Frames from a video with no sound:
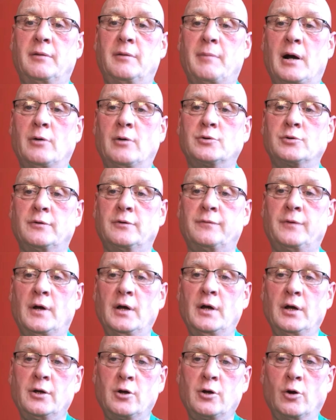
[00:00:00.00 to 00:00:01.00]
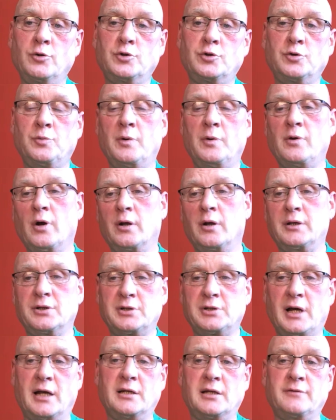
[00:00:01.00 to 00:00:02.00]
amount of coaches we've got, the
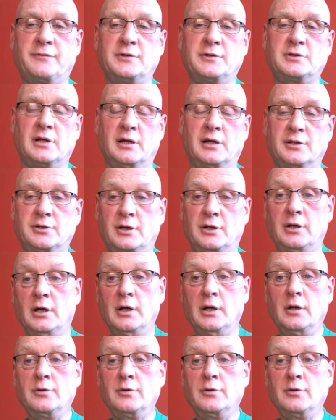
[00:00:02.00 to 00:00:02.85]
size of the facility.